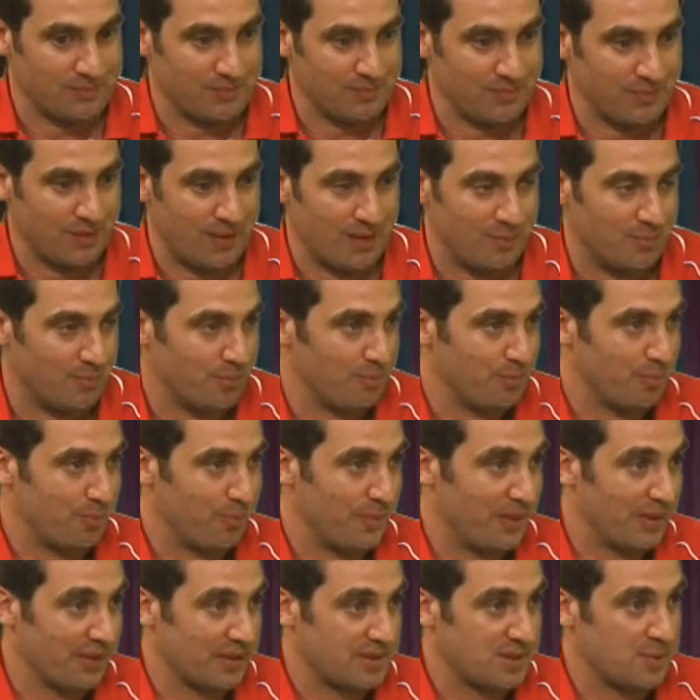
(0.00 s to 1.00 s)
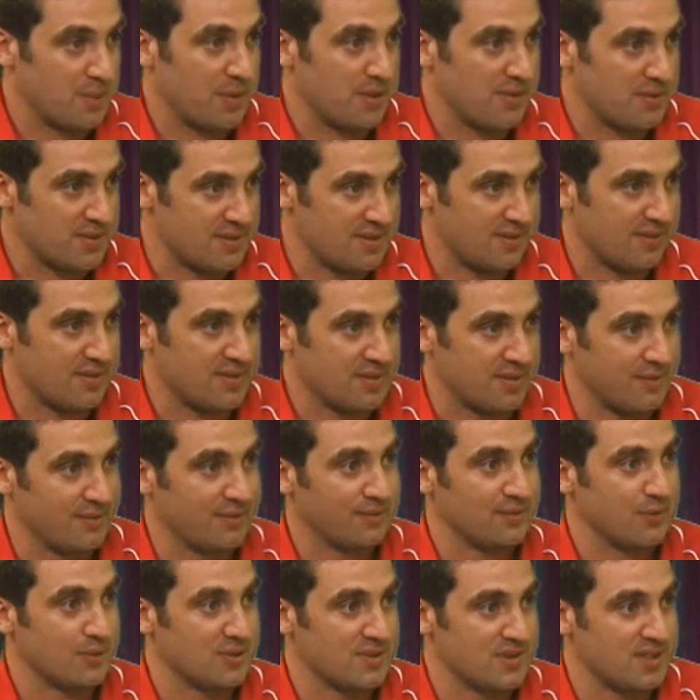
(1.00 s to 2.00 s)
I'm a bit experienced because I
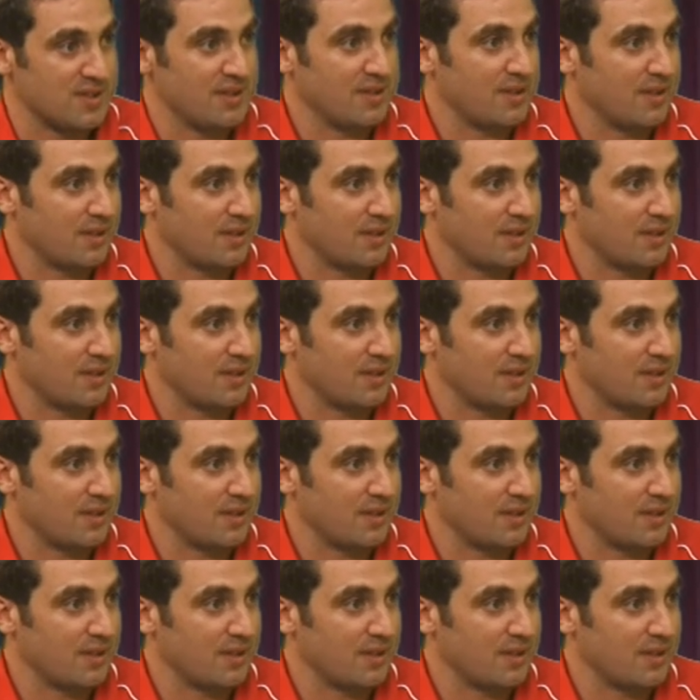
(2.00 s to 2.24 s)
was